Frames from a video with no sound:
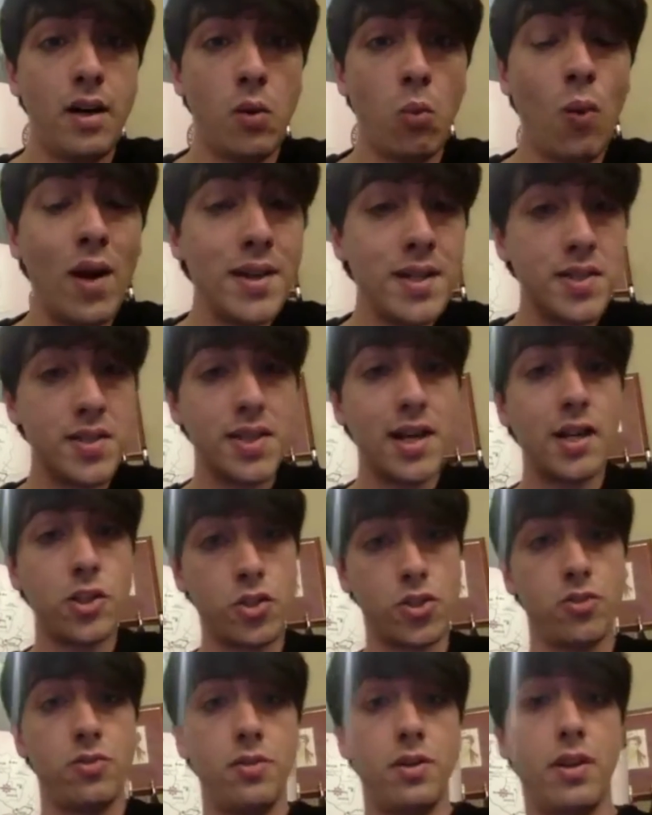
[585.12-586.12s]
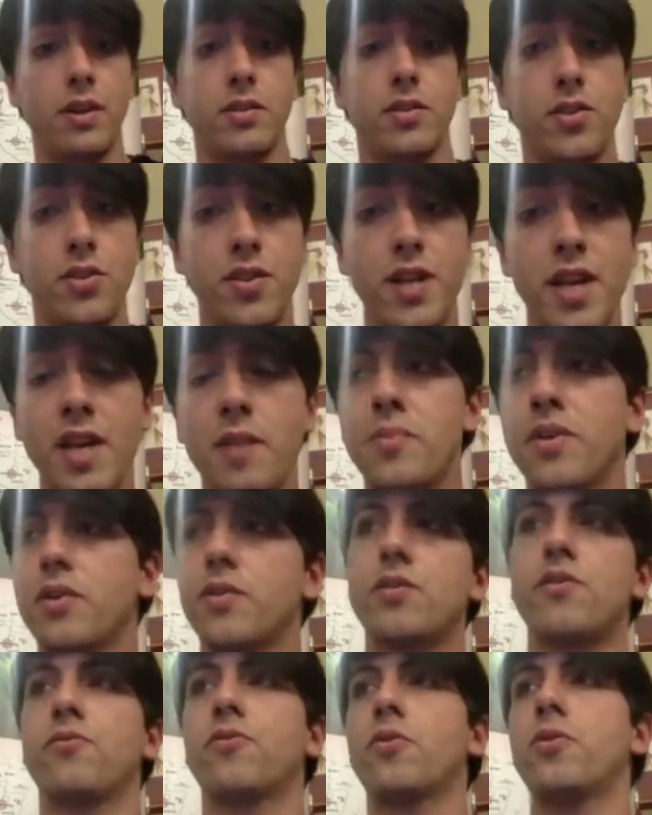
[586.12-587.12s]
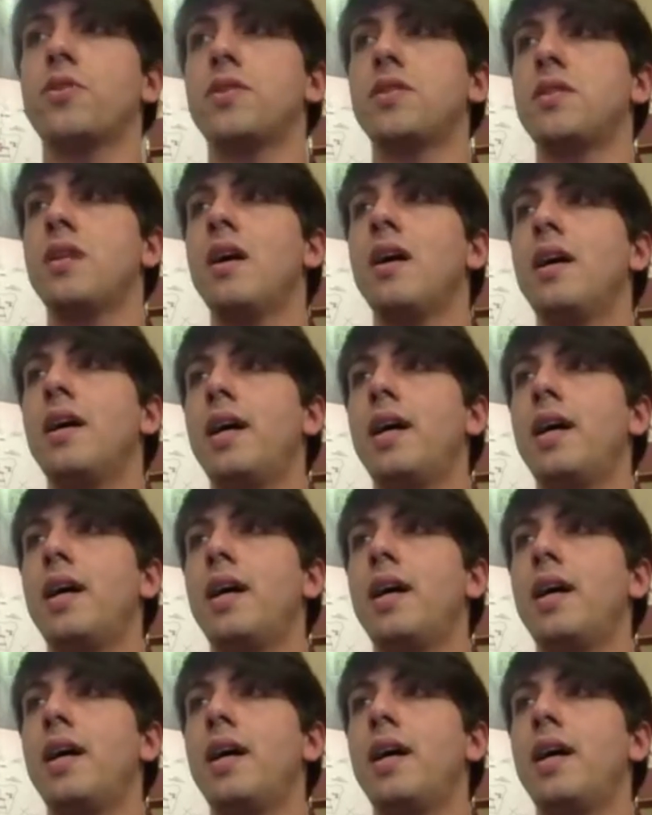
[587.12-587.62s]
Wine discussion today, because of course